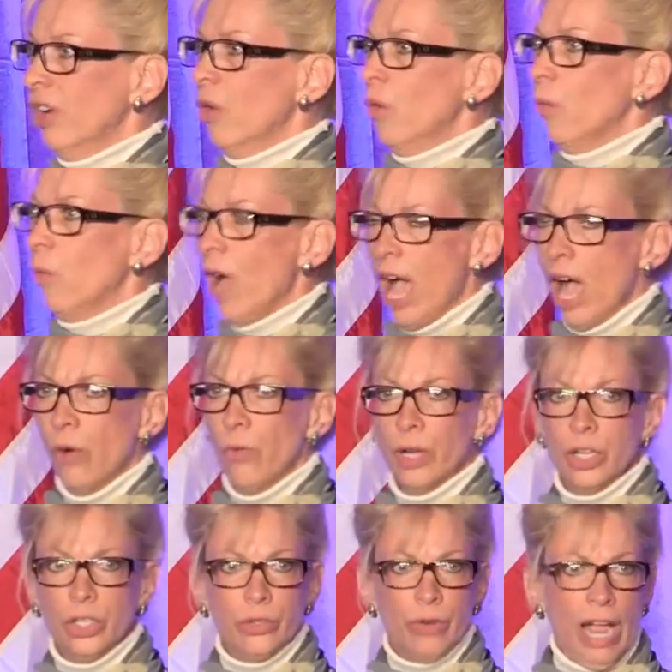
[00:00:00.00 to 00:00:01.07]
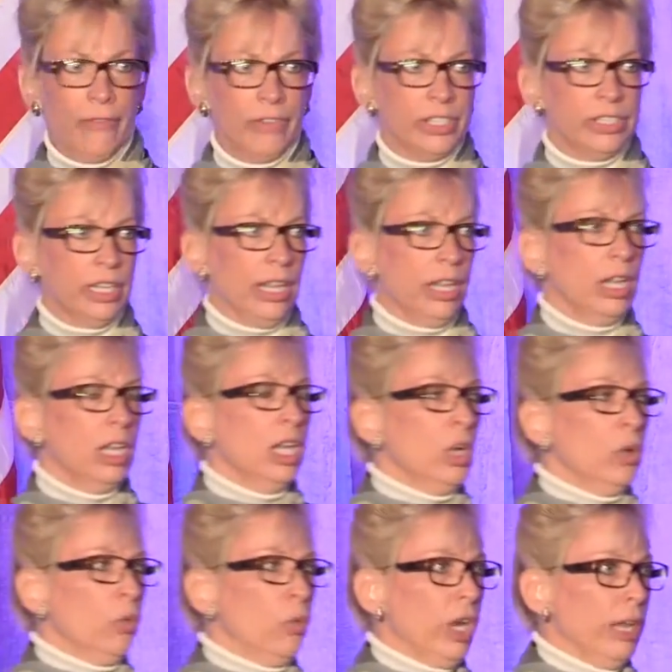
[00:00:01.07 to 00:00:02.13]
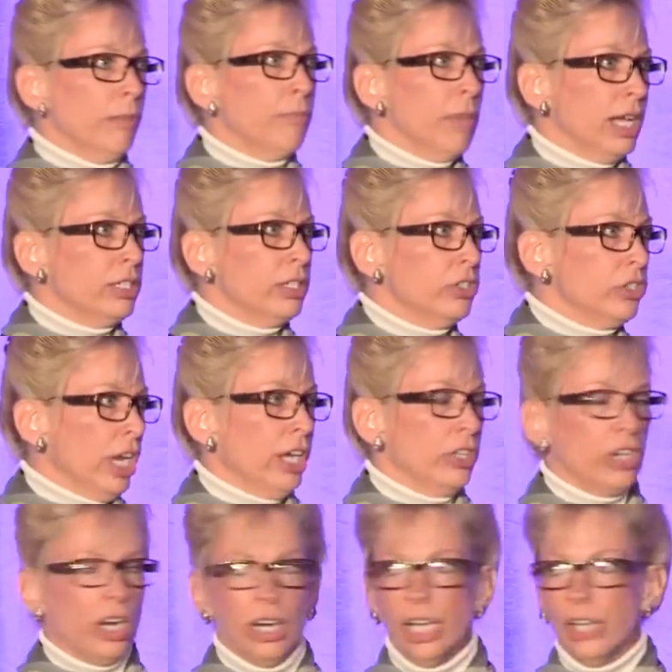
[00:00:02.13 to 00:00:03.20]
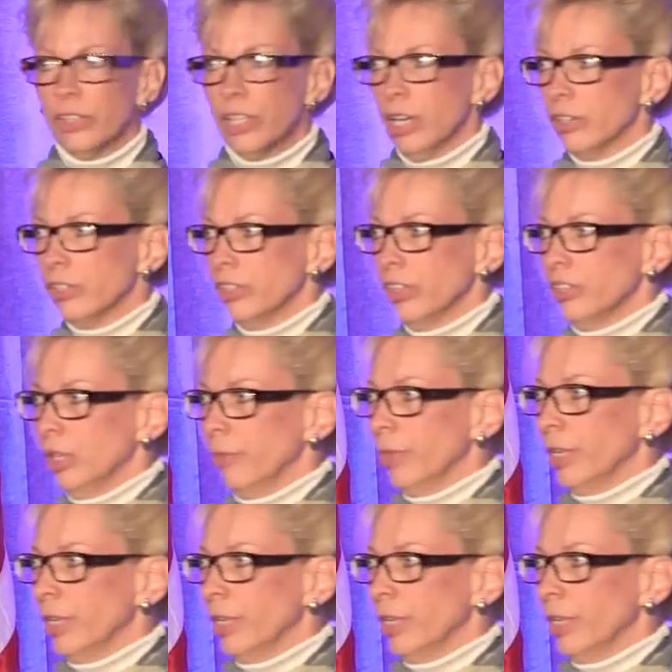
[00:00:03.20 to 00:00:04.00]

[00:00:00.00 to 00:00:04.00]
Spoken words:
Wow, what a travesty. We must change our healthcare system.